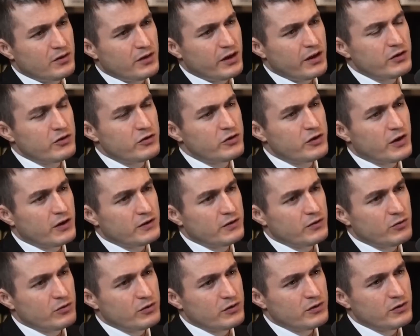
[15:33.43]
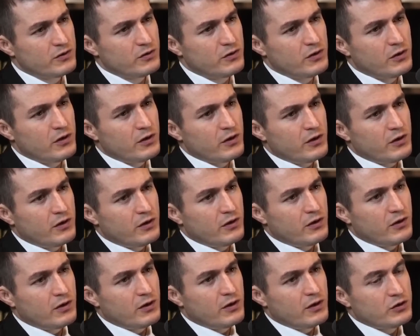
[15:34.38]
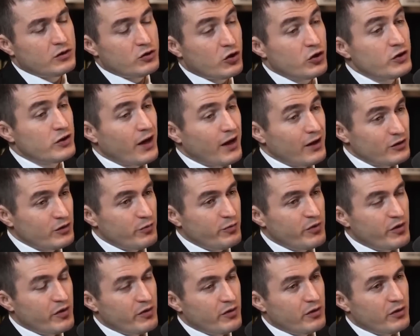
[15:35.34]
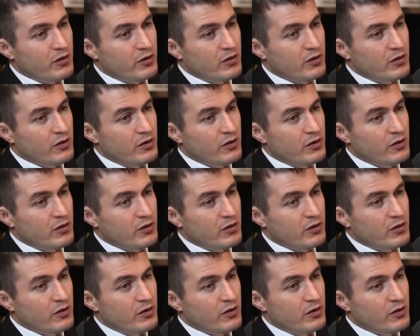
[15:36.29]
Andrew Johnson was turned out to be